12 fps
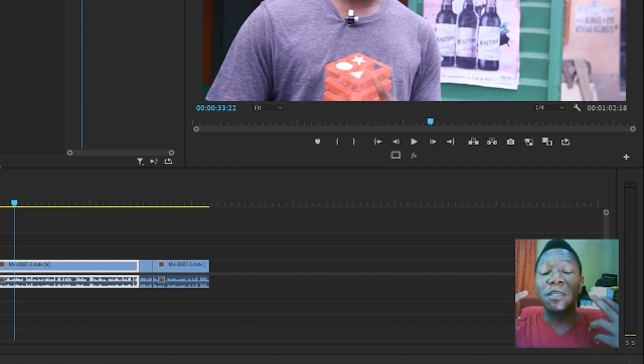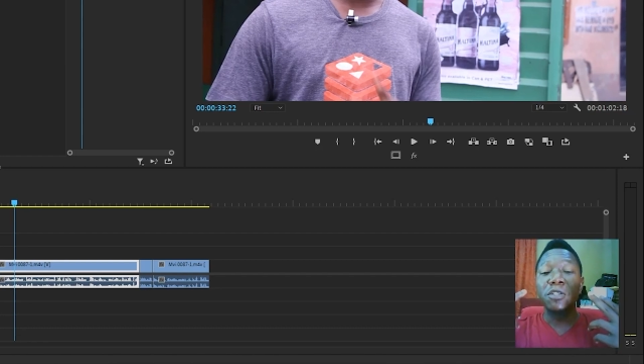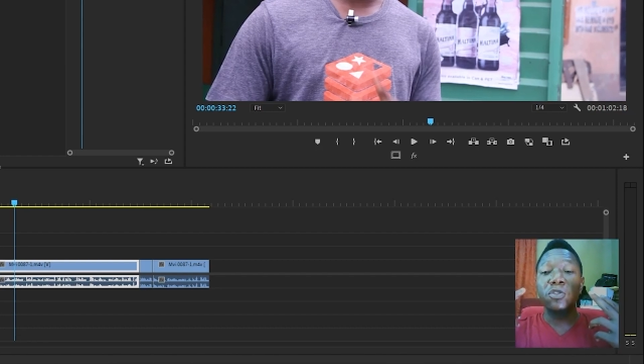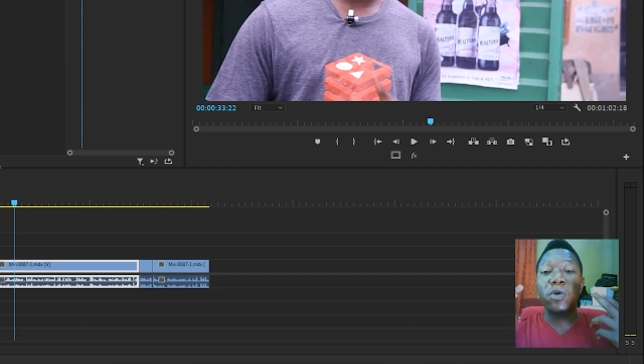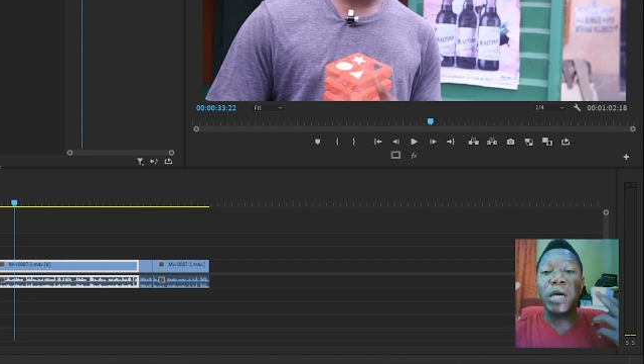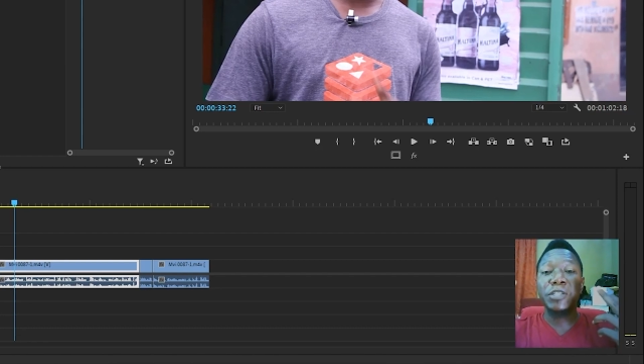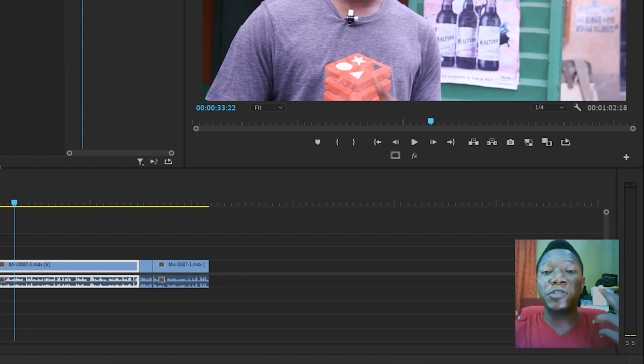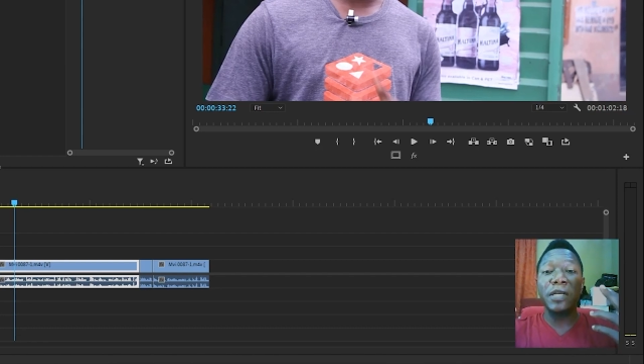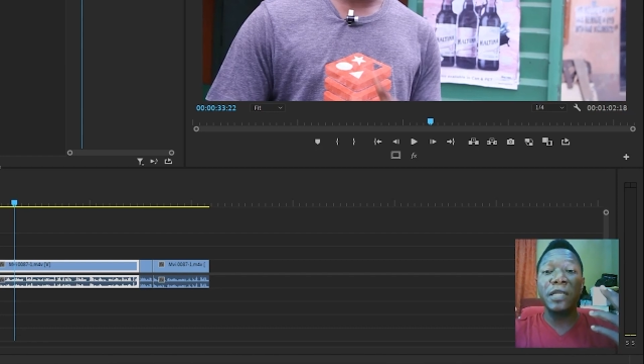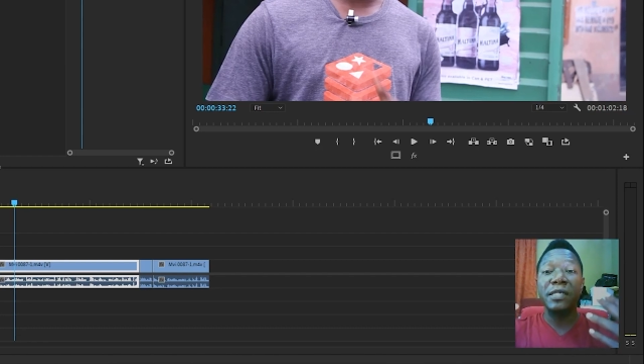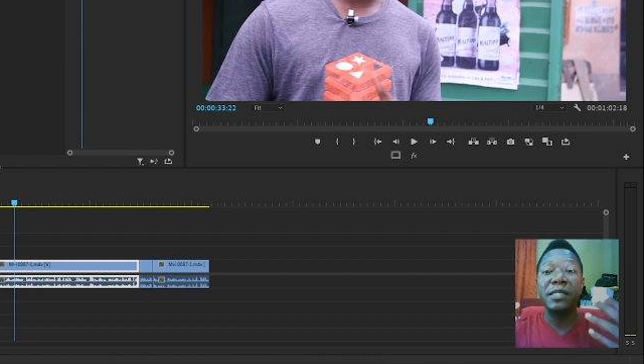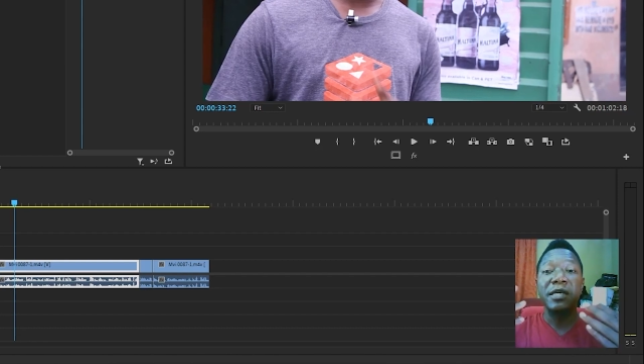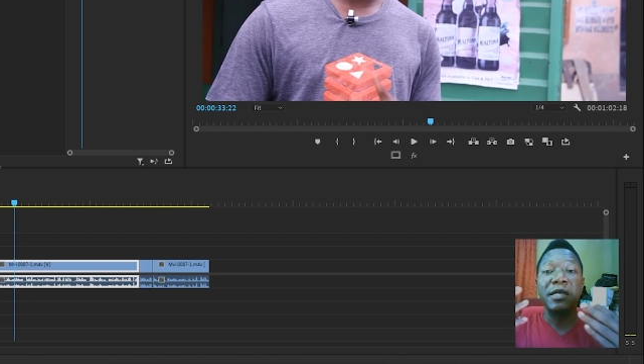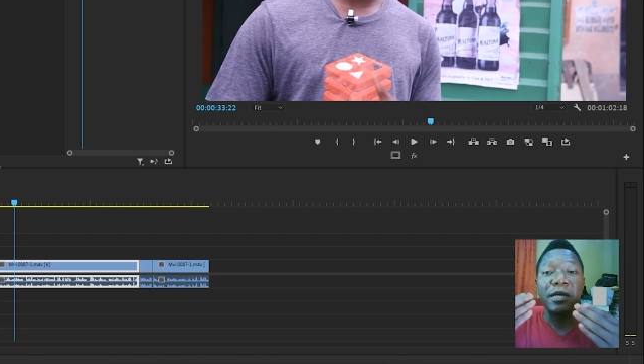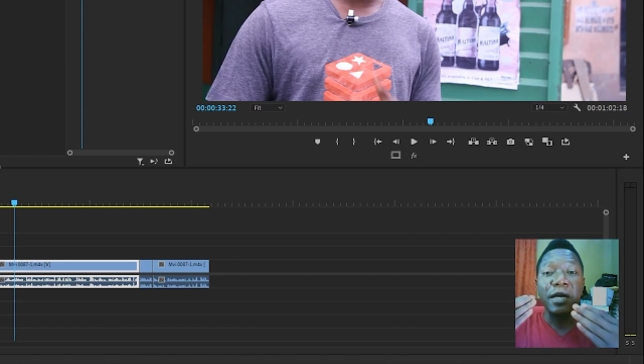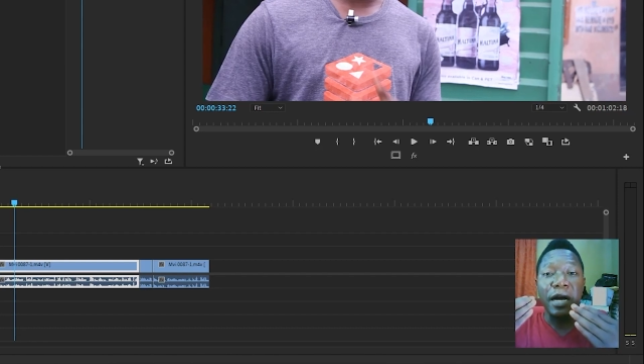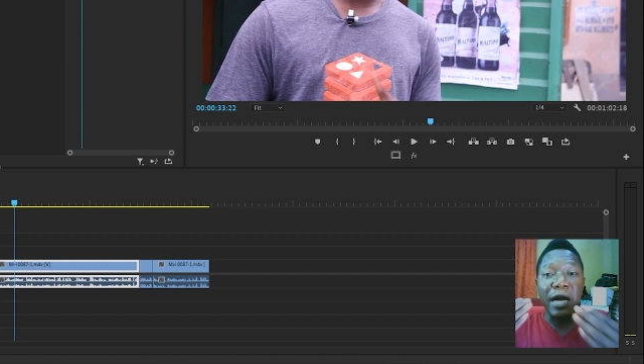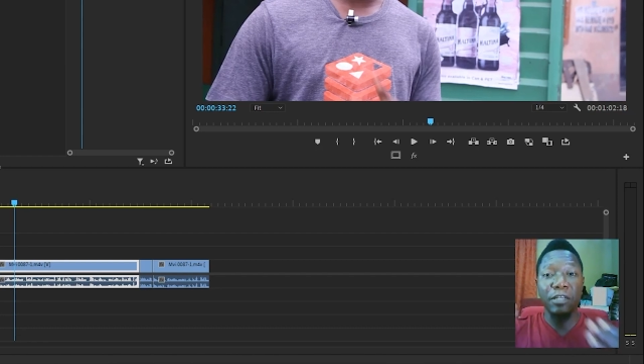to actually
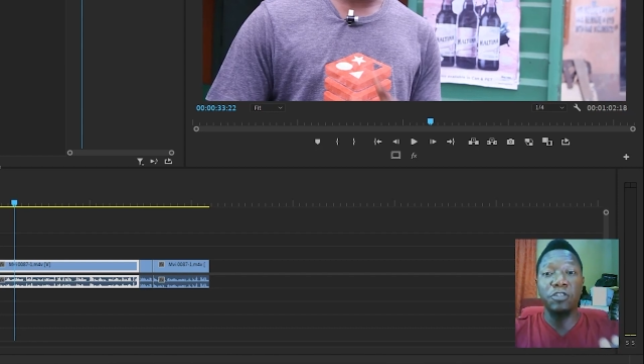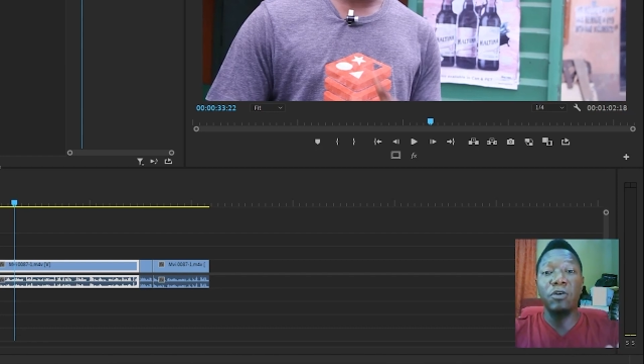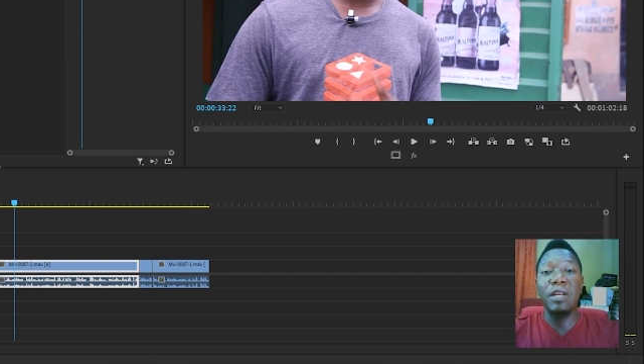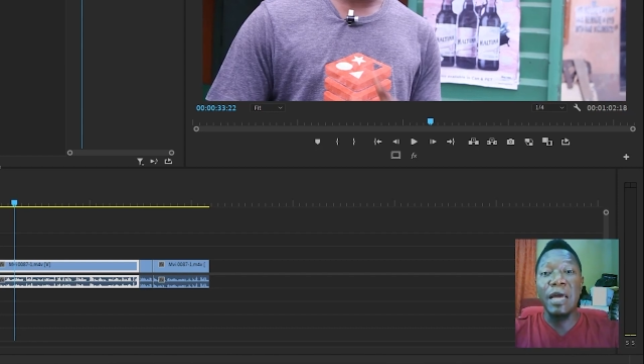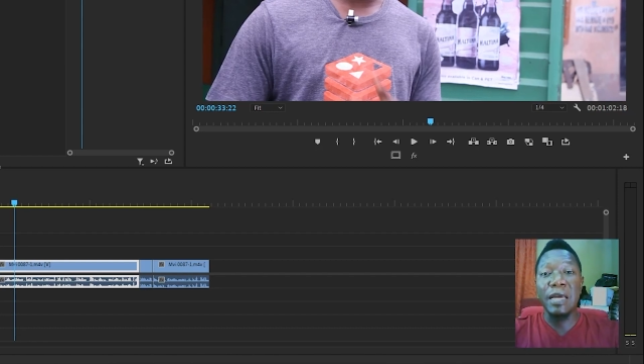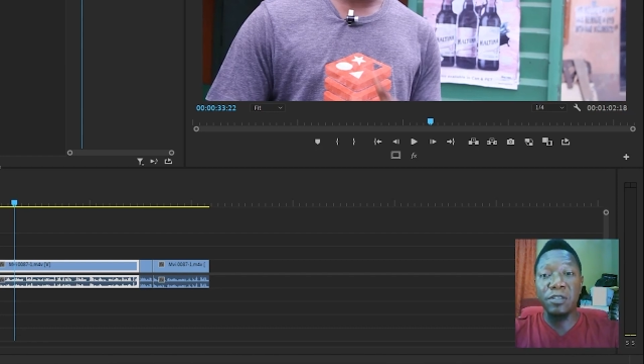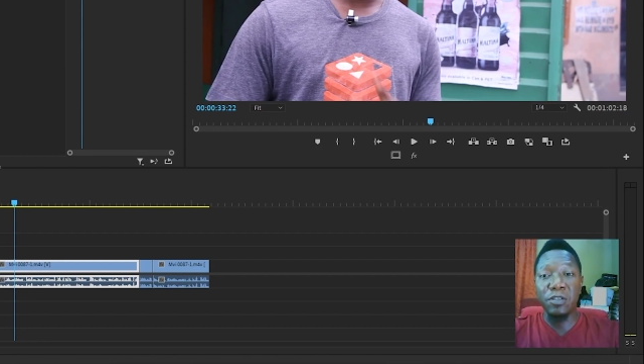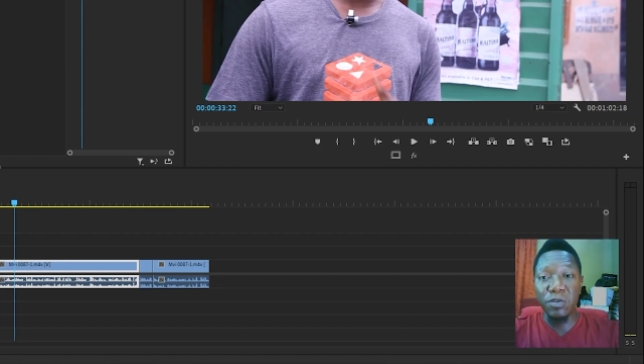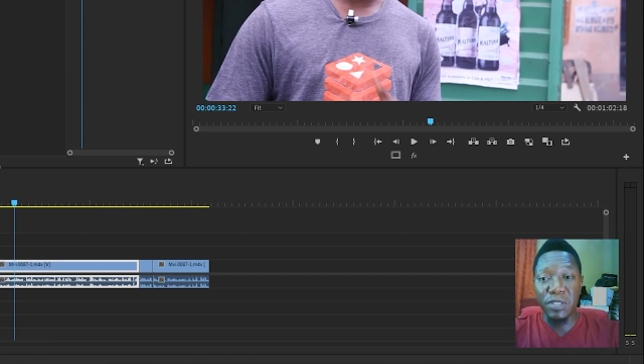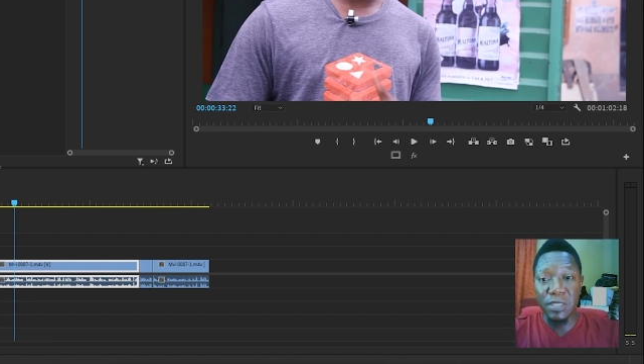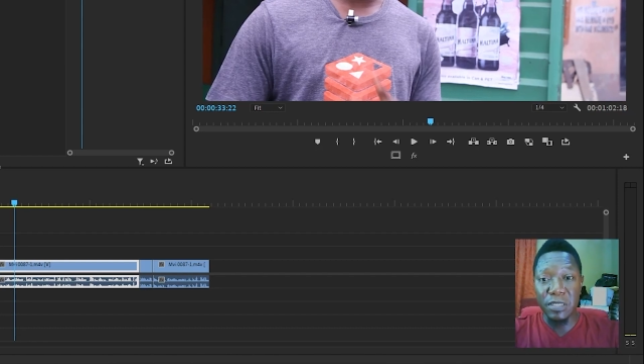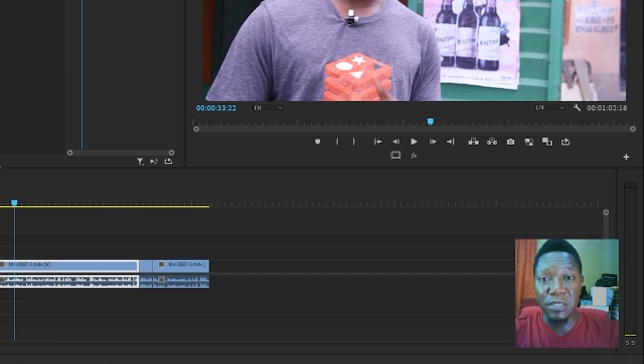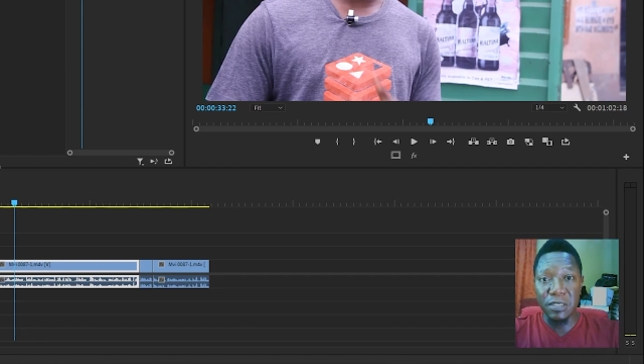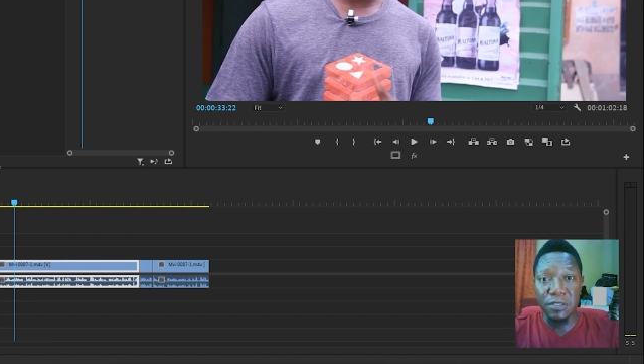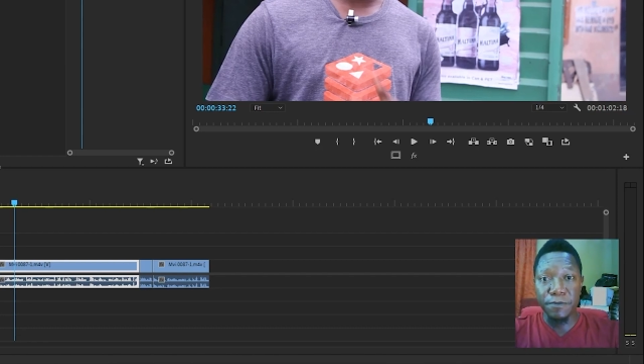actualize those things.